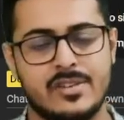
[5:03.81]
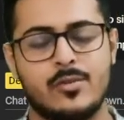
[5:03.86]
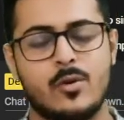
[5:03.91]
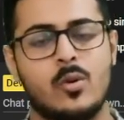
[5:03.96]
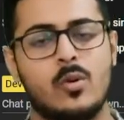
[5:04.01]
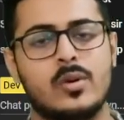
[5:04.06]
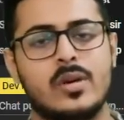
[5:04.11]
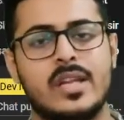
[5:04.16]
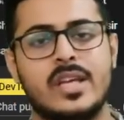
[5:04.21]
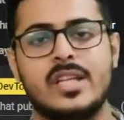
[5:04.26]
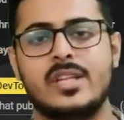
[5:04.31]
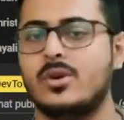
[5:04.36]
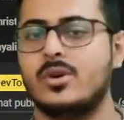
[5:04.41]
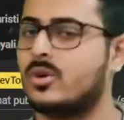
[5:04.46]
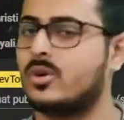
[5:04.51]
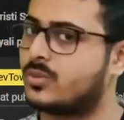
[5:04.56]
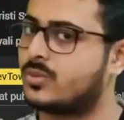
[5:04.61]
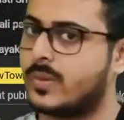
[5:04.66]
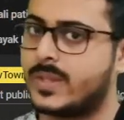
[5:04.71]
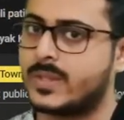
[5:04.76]
only
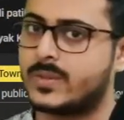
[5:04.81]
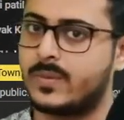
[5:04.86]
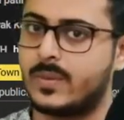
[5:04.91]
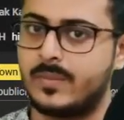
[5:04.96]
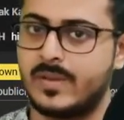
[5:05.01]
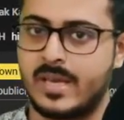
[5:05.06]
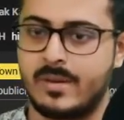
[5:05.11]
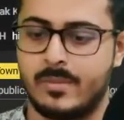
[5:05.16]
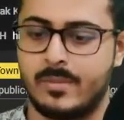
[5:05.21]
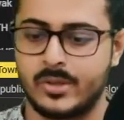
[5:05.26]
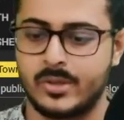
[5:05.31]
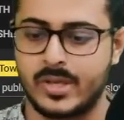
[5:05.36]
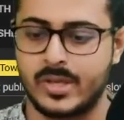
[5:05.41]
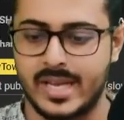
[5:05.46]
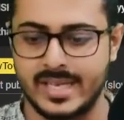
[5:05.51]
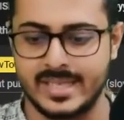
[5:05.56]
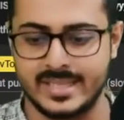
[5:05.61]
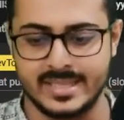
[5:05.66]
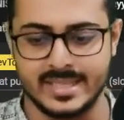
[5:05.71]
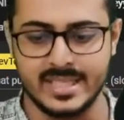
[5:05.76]
those students will be able to
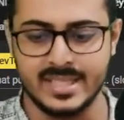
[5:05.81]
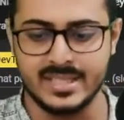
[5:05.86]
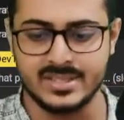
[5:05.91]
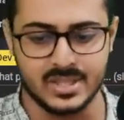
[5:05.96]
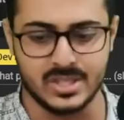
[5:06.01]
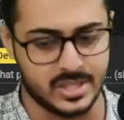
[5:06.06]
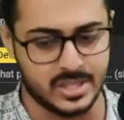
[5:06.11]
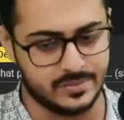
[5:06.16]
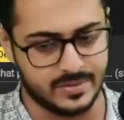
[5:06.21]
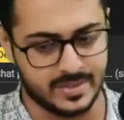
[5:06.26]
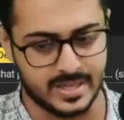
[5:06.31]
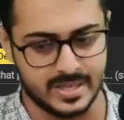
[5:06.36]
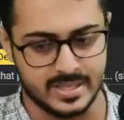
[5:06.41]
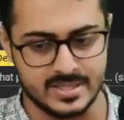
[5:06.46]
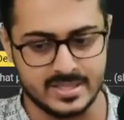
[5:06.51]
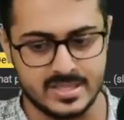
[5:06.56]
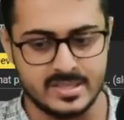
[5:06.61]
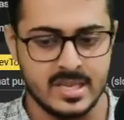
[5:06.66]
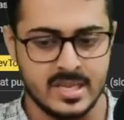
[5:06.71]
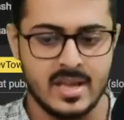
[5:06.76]
get these
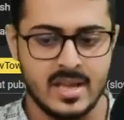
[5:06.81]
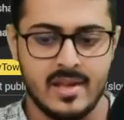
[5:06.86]
certificates.